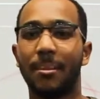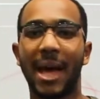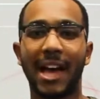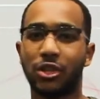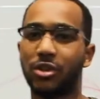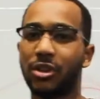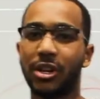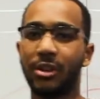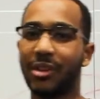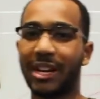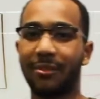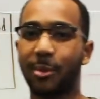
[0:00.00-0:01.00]
extra
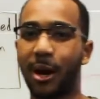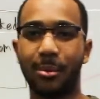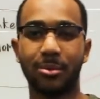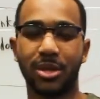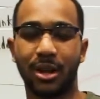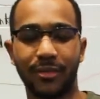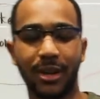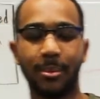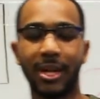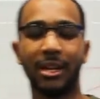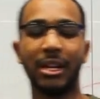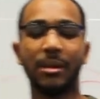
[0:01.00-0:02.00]
degree of problem-solving
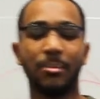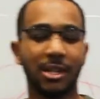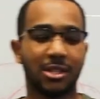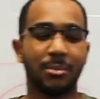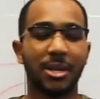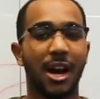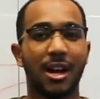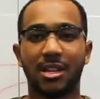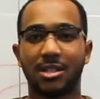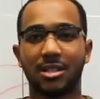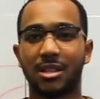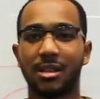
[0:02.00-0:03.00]
ability, but to be
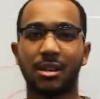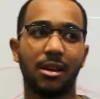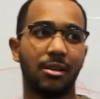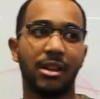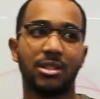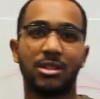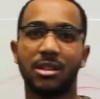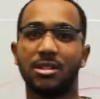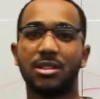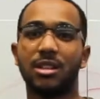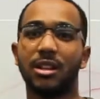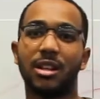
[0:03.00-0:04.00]
honest, it's
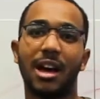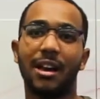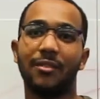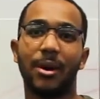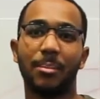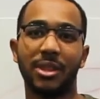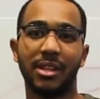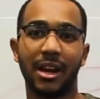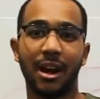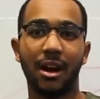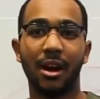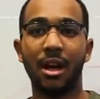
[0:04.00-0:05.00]
still kind of up in the
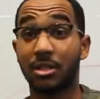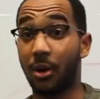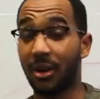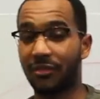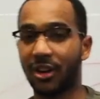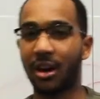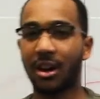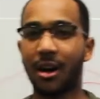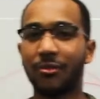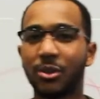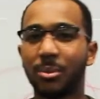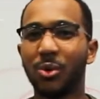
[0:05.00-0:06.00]
air. So if you're
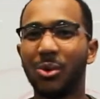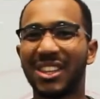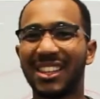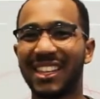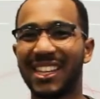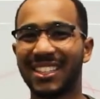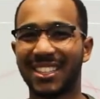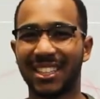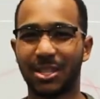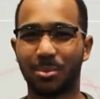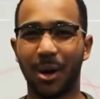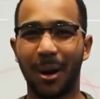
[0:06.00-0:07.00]
uncomfortable with linked
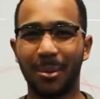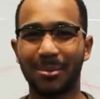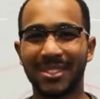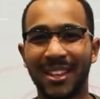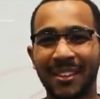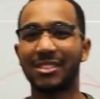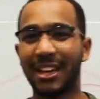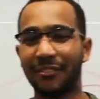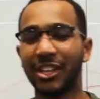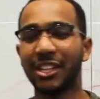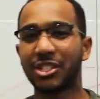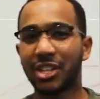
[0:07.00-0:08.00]
list problems,
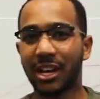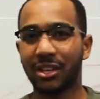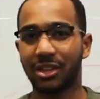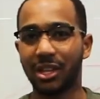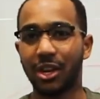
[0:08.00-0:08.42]
definitely check the